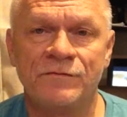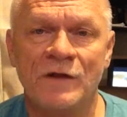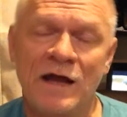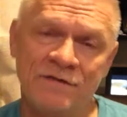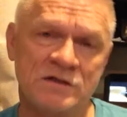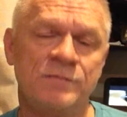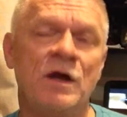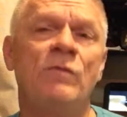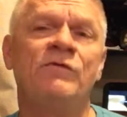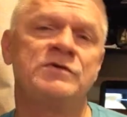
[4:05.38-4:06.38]
I have some
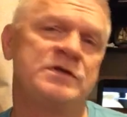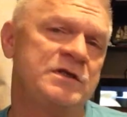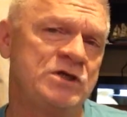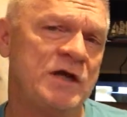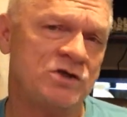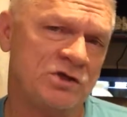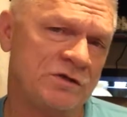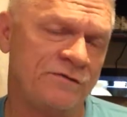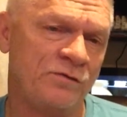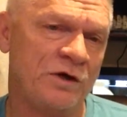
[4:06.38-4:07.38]
helpful
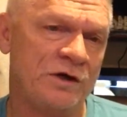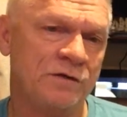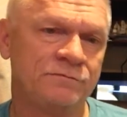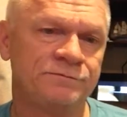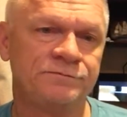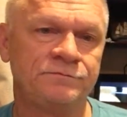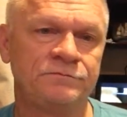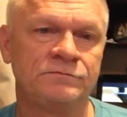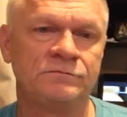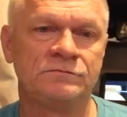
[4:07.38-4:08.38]
suggestions for you.
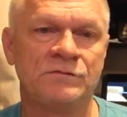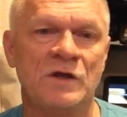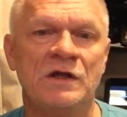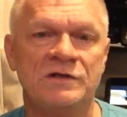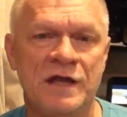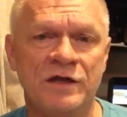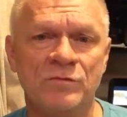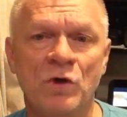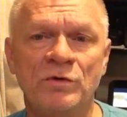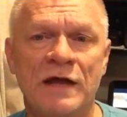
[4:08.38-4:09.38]
Take a
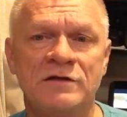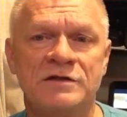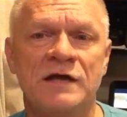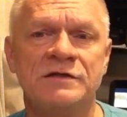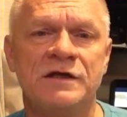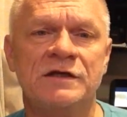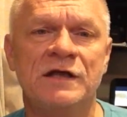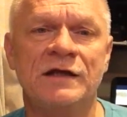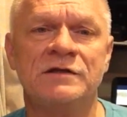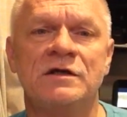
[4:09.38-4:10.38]
moment outside to
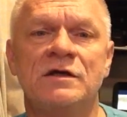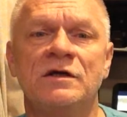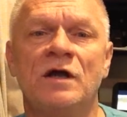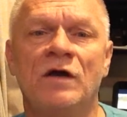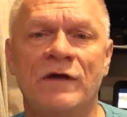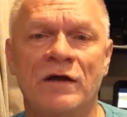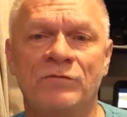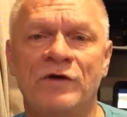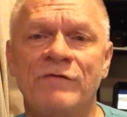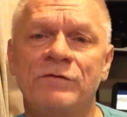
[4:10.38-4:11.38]
connect, around
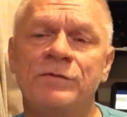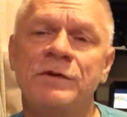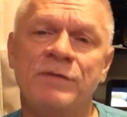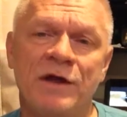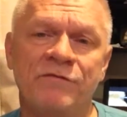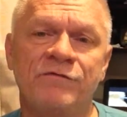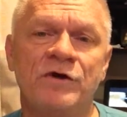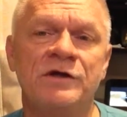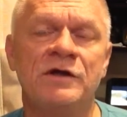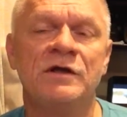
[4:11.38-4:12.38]
preferably
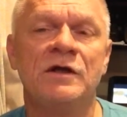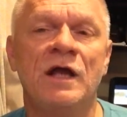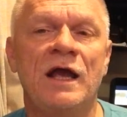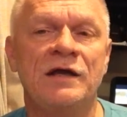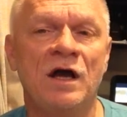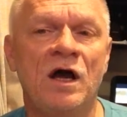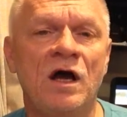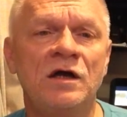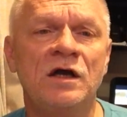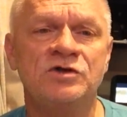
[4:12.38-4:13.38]
barefoot, and
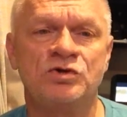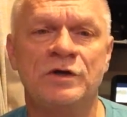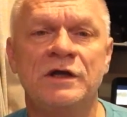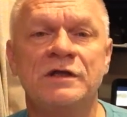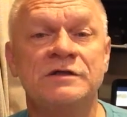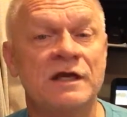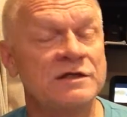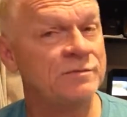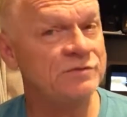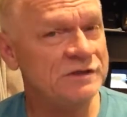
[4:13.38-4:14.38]
hug a tree. Take
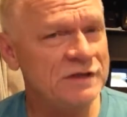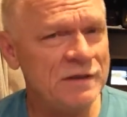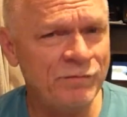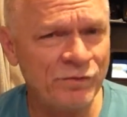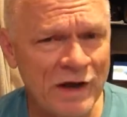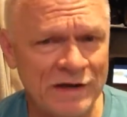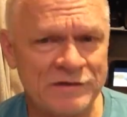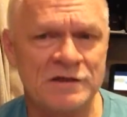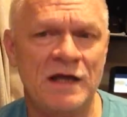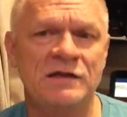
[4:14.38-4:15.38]
some deep
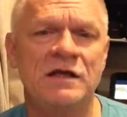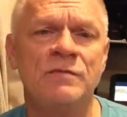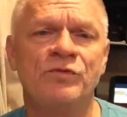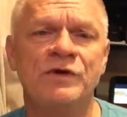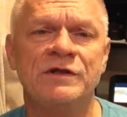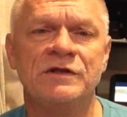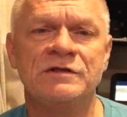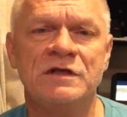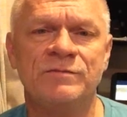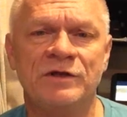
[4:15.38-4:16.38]
breaths and keep breathing
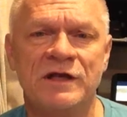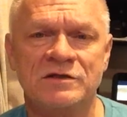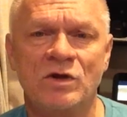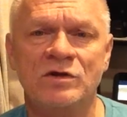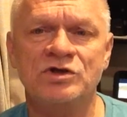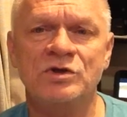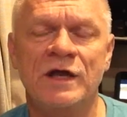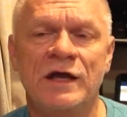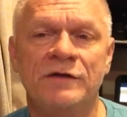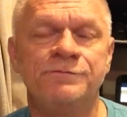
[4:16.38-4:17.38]
deeply as long as you
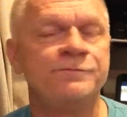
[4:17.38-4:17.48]
can.